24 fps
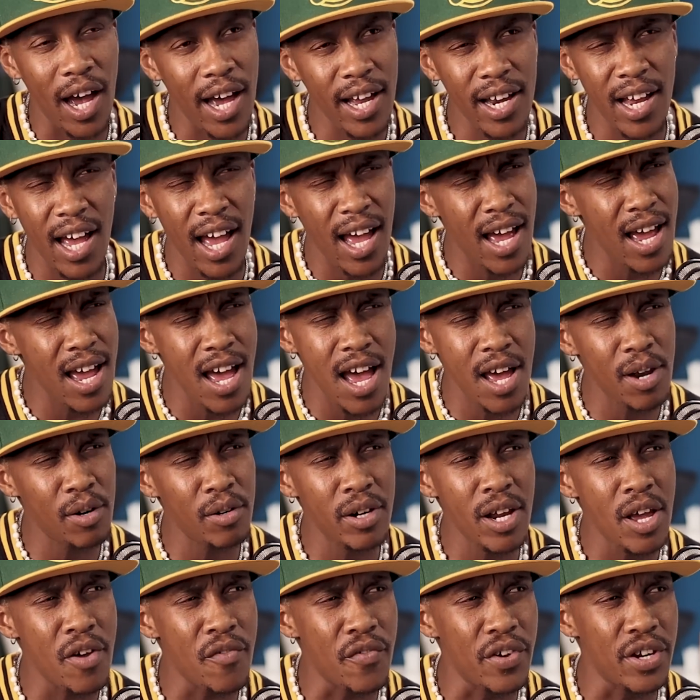I, I, I
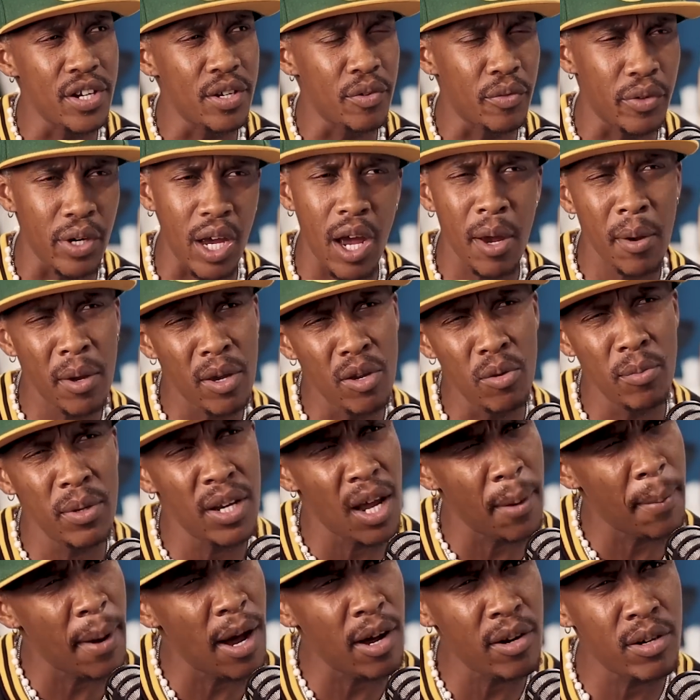don't have any. you
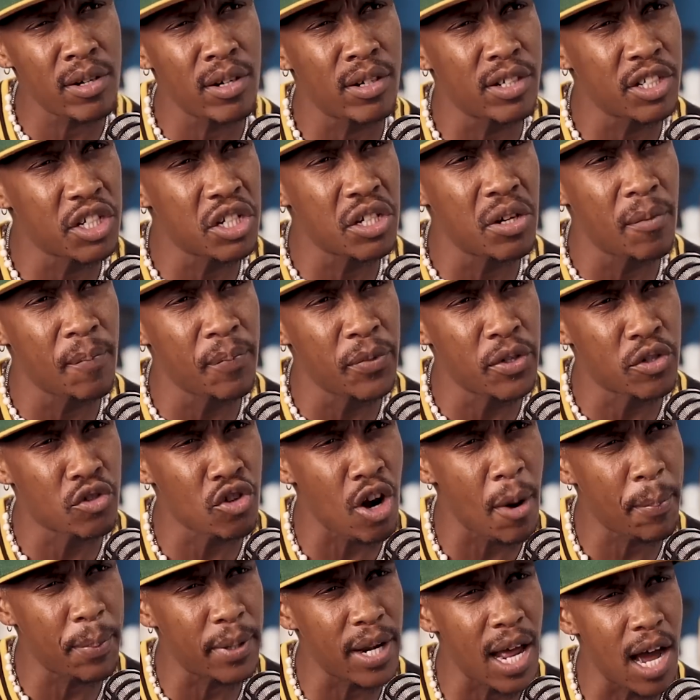mean about
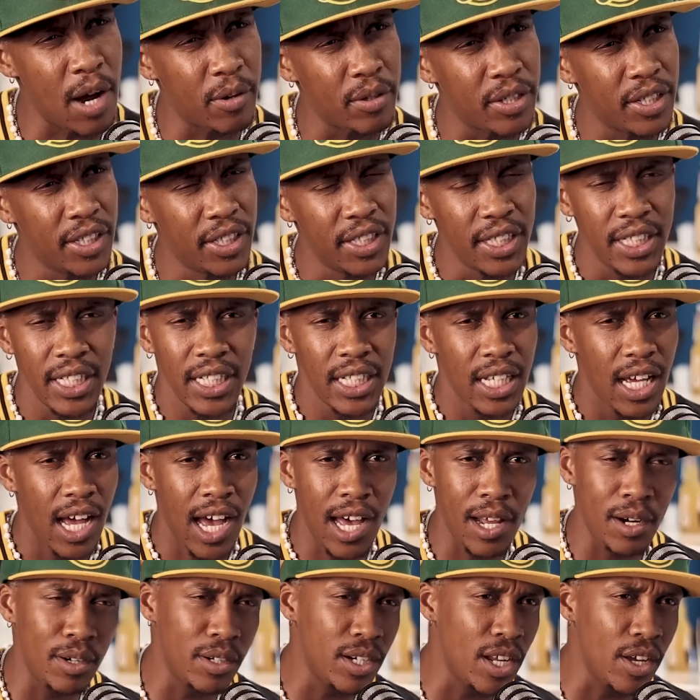dropping out? Yeah.
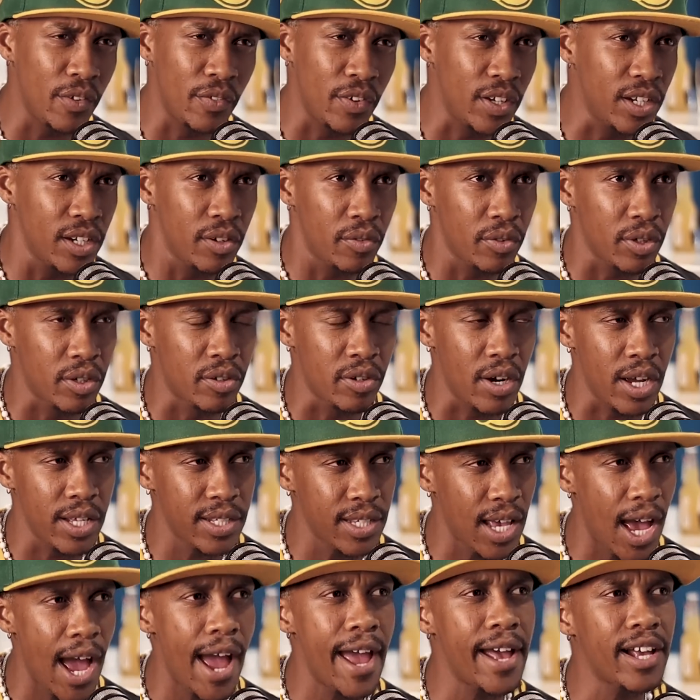I don't have any
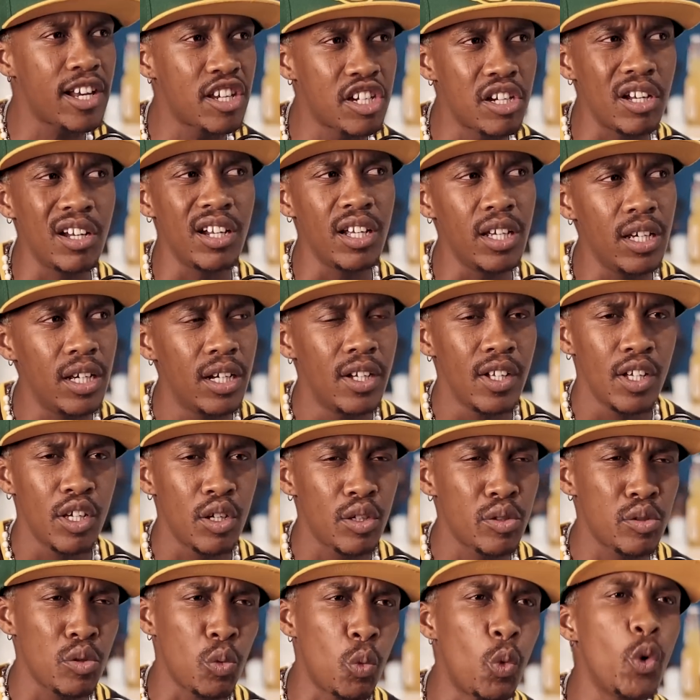regrets. No I actually
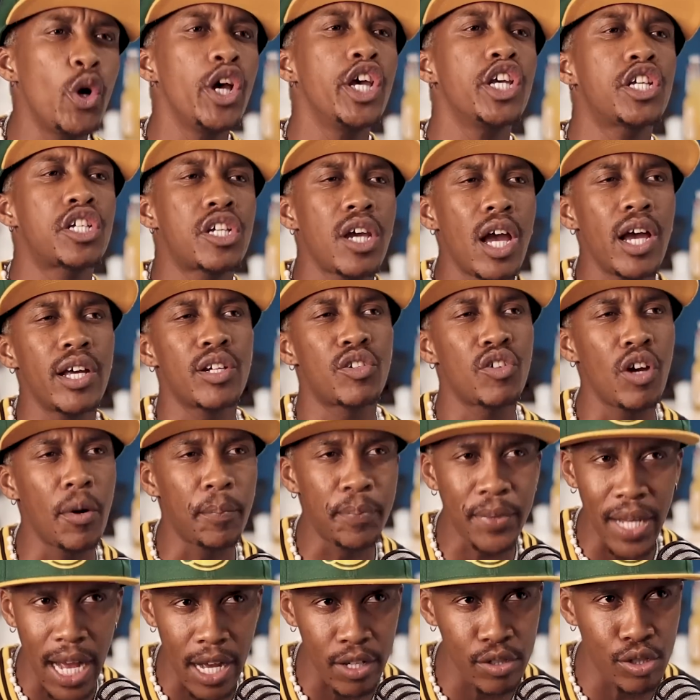regrets. wish I
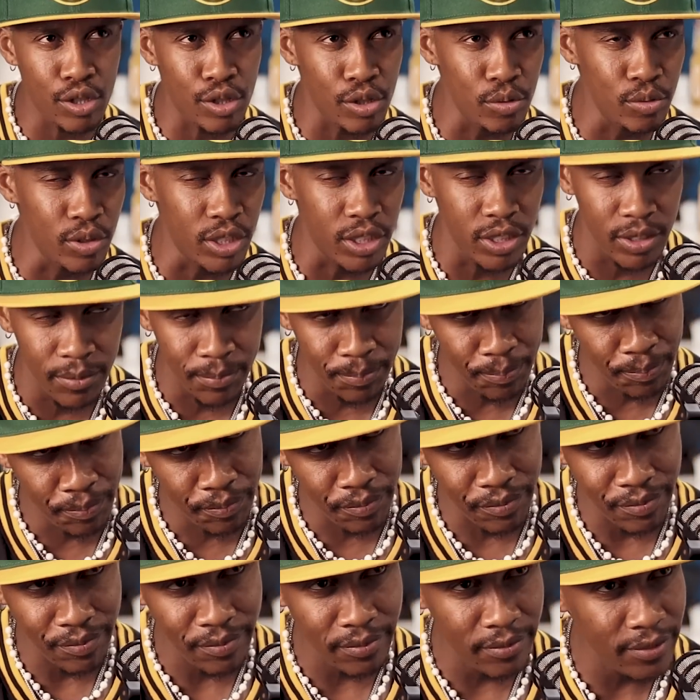dropped out sooner.
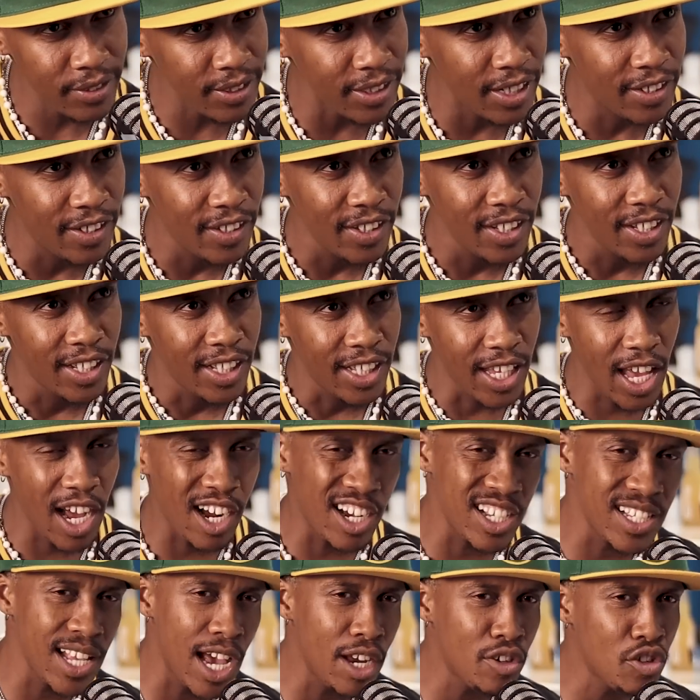Oh yeah.
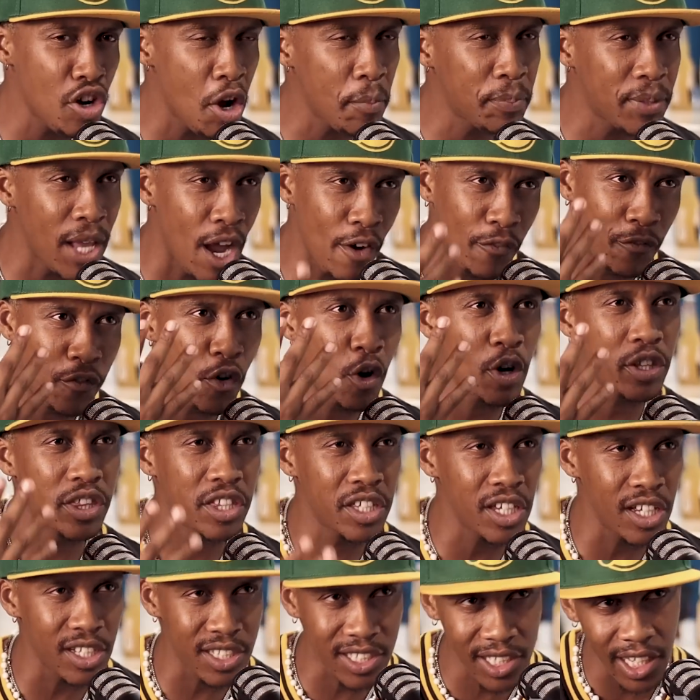Yeah, because I dropped out
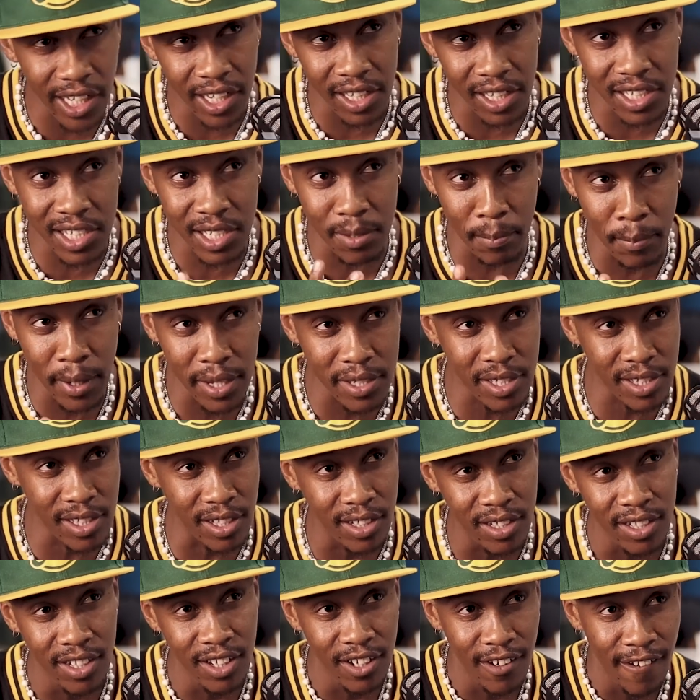fourth year, second semester.